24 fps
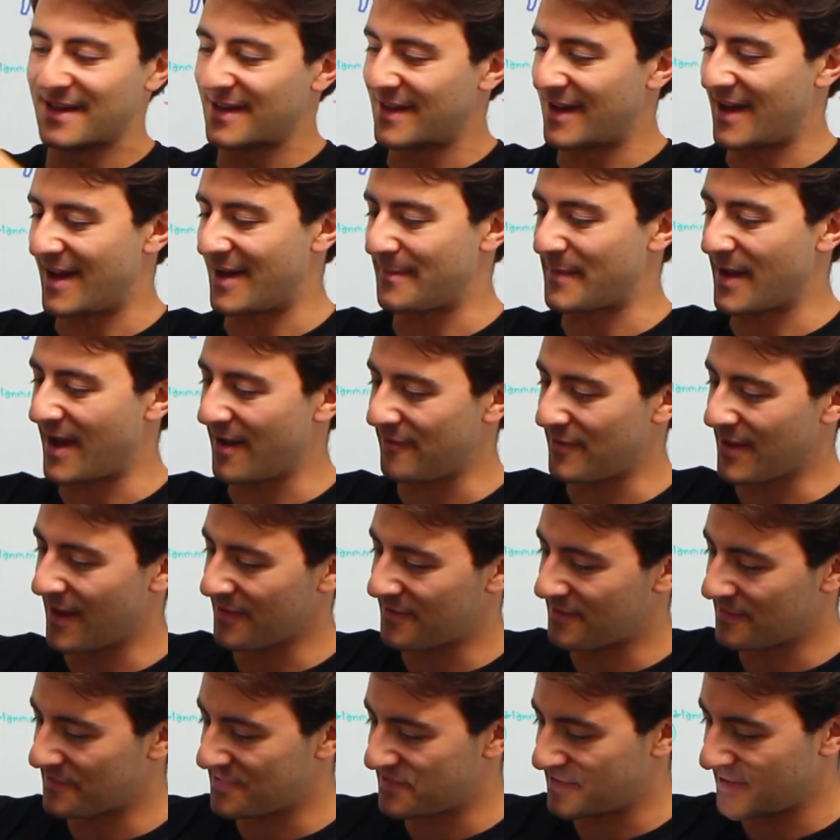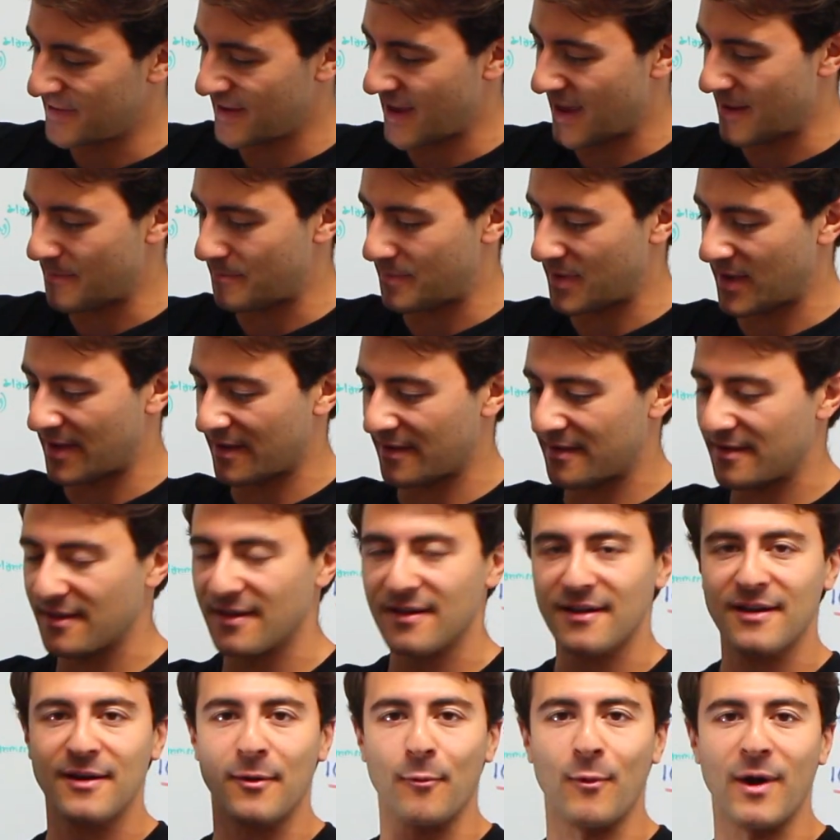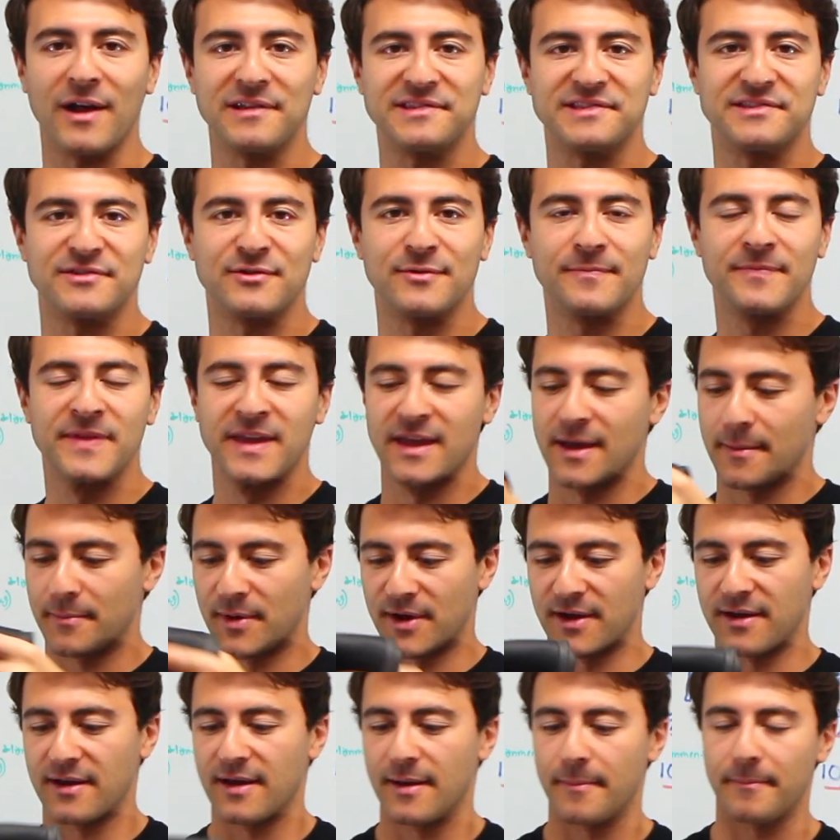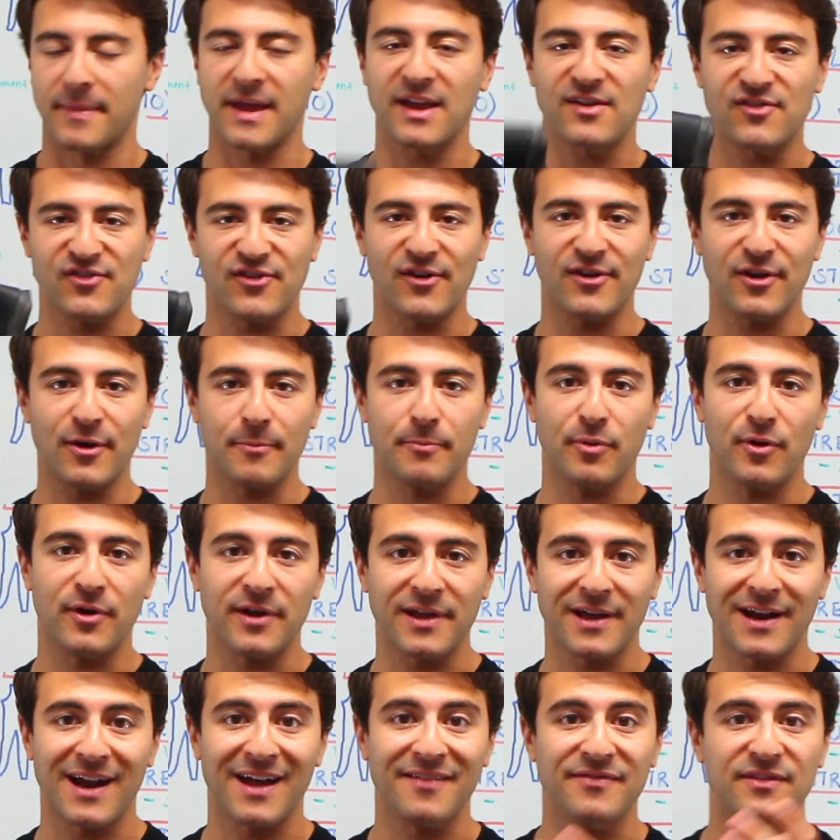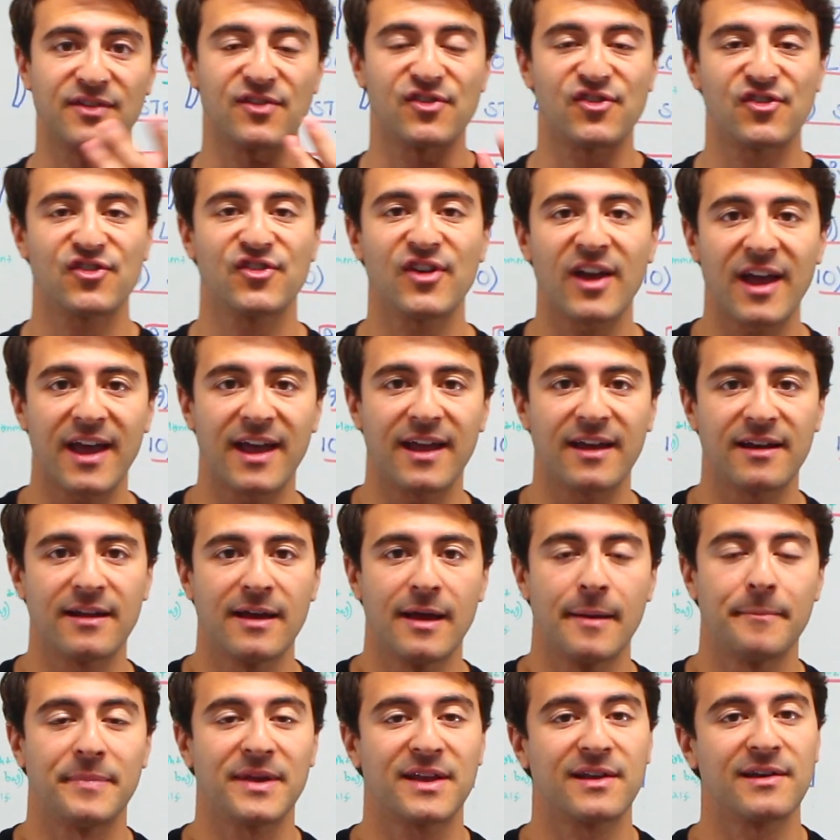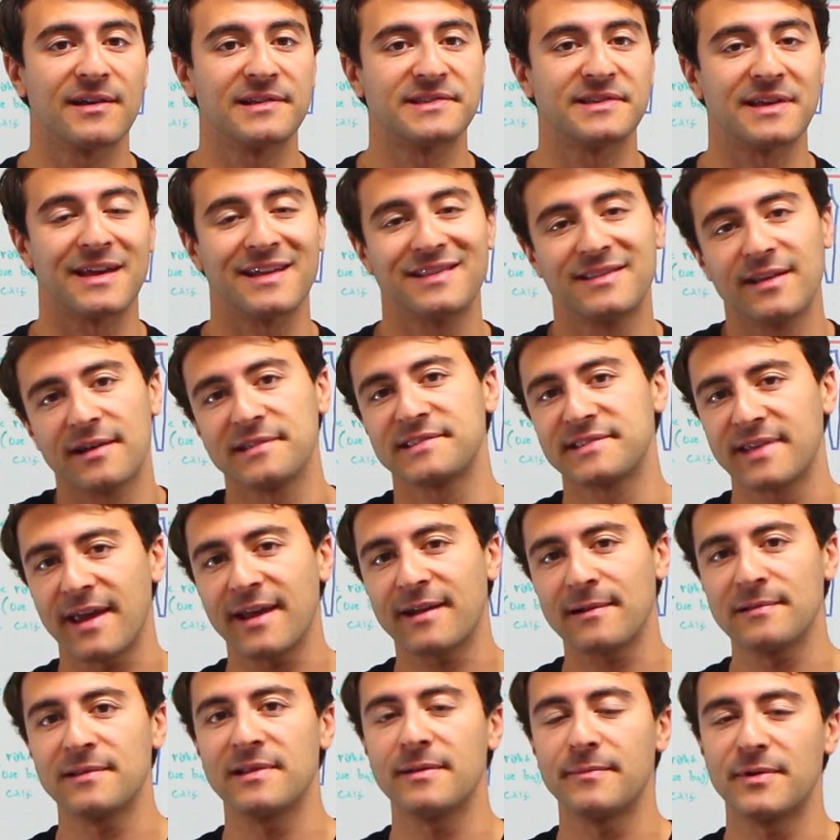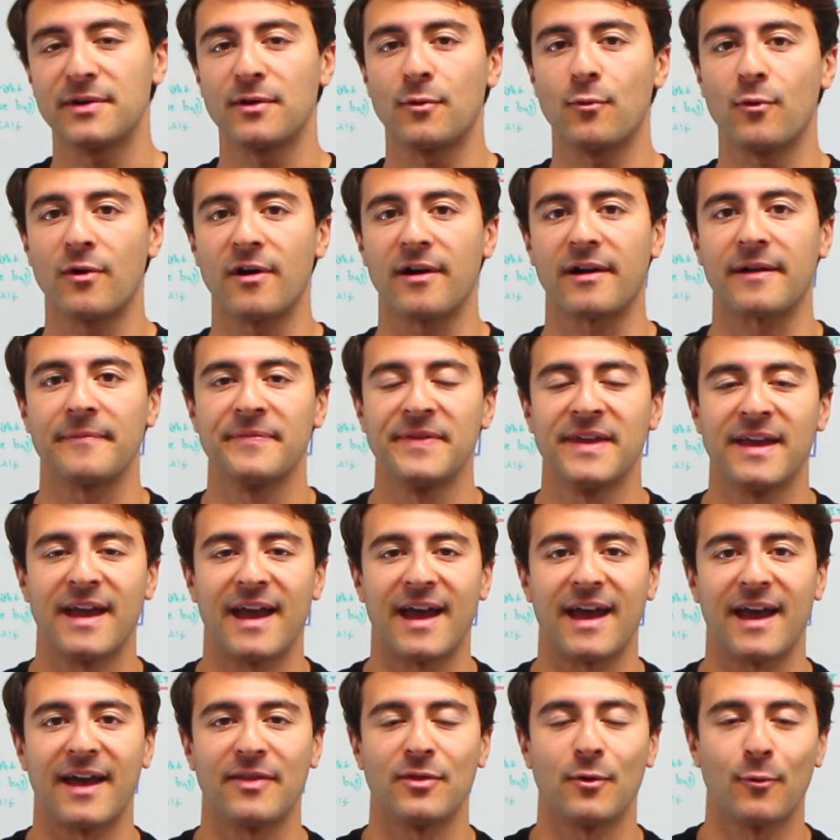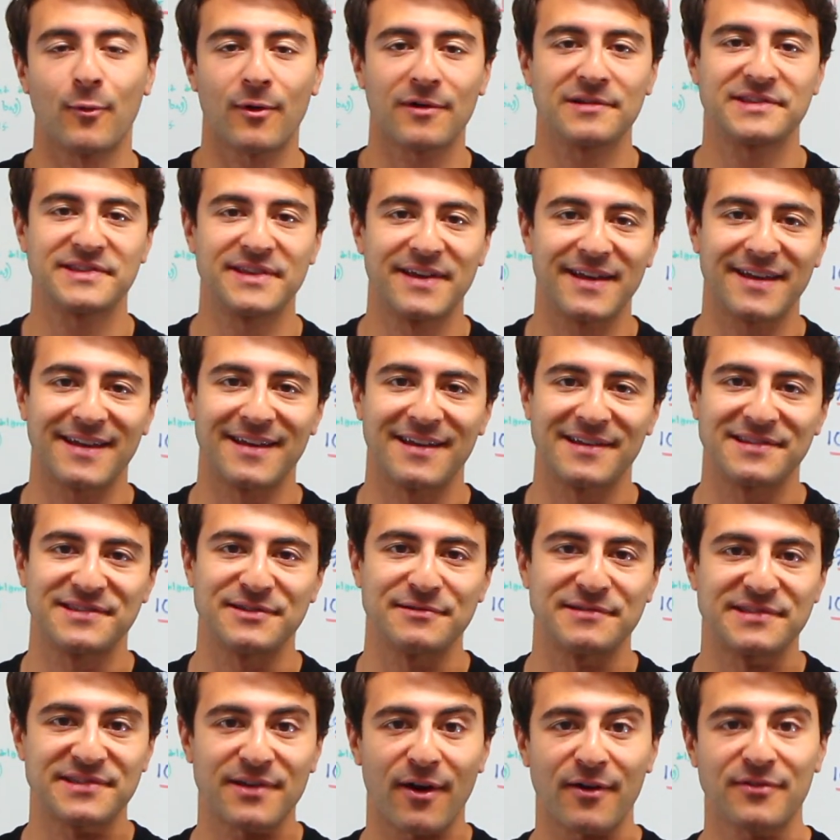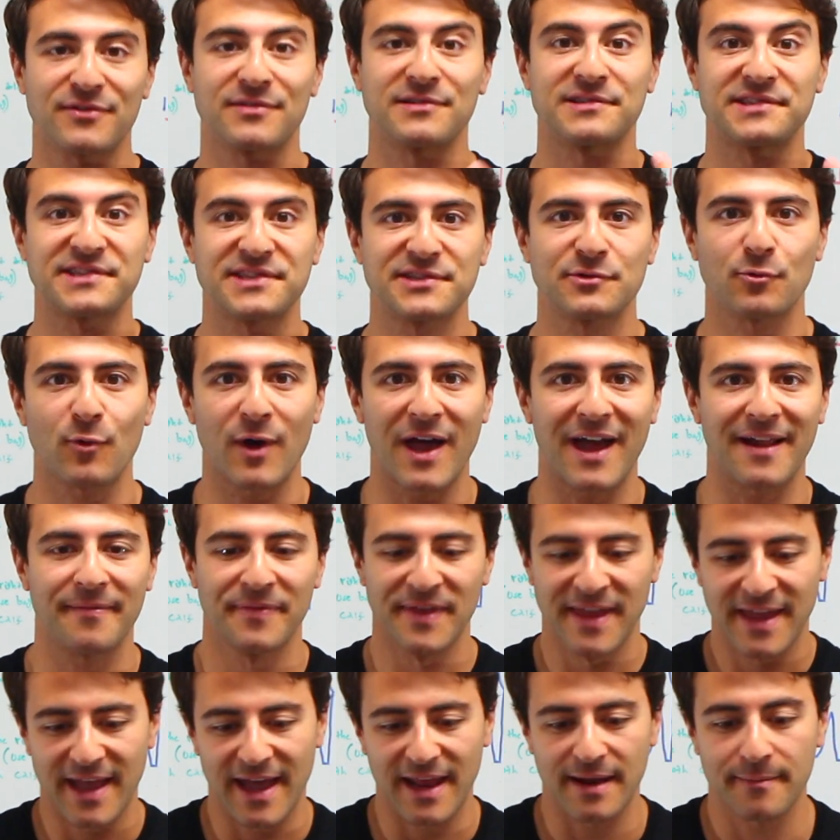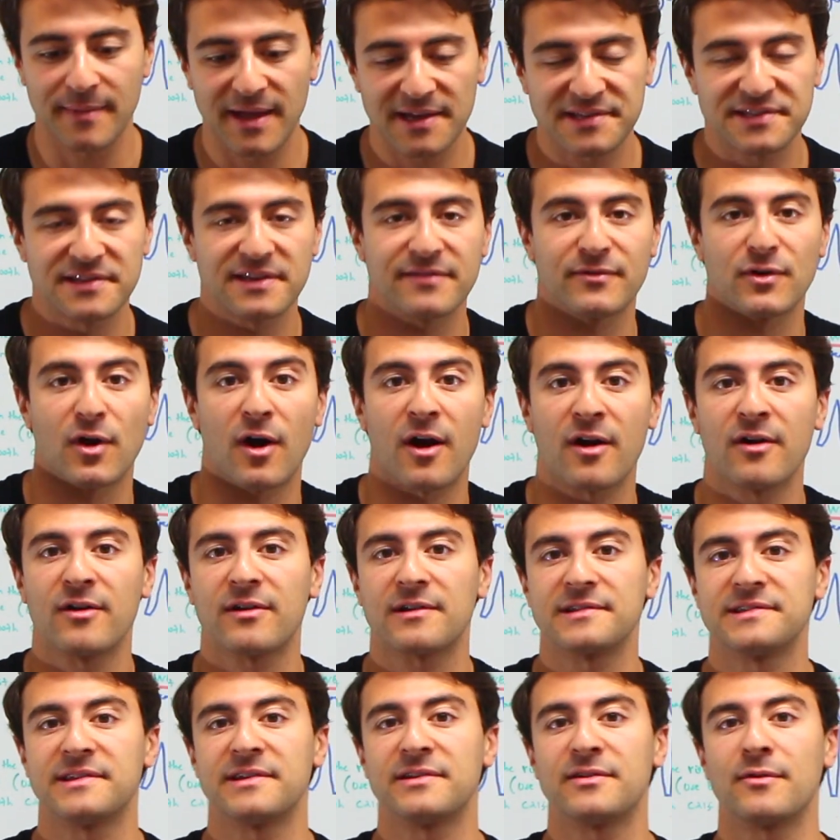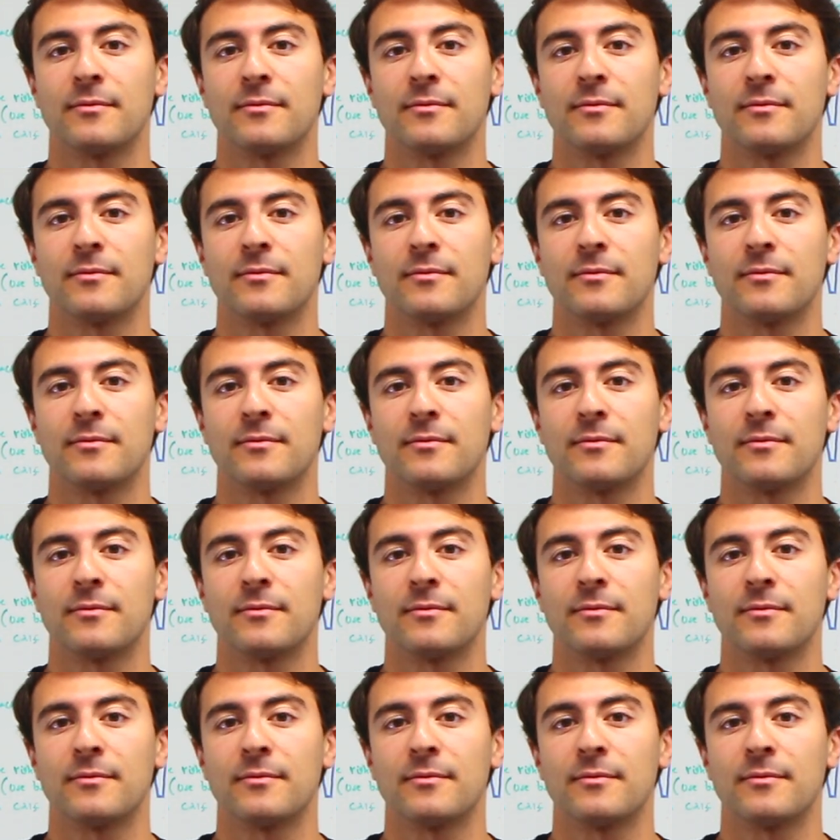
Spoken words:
I have yet to see a pink wetsuit, but make sure you're putting it on in the shade because it does take a little bit of work. And the worst thing is you start to sweat and it makes it even harder because then